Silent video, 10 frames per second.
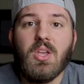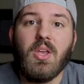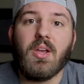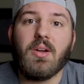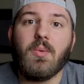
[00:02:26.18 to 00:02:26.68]

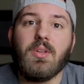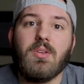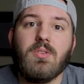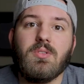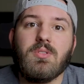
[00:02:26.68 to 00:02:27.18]
you're going to want to
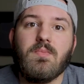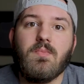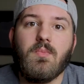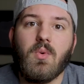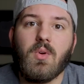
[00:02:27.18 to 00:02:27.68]
use
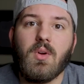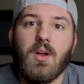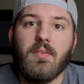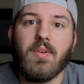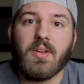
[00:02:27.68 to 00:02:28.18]
more
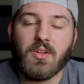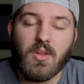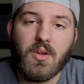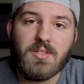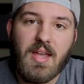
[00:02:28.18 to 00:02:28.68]
of a
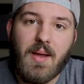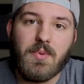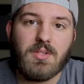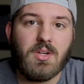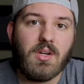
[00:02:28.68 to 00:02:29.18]
closed
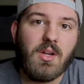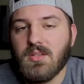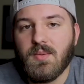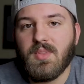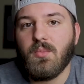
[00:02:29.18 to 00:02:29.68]
aperture,
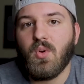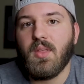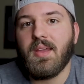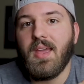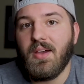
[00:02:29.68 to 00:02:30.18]
something more
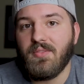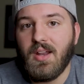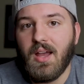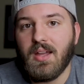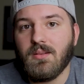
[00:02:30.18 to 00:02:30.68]
like
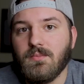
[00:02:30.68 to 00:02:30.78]
f9.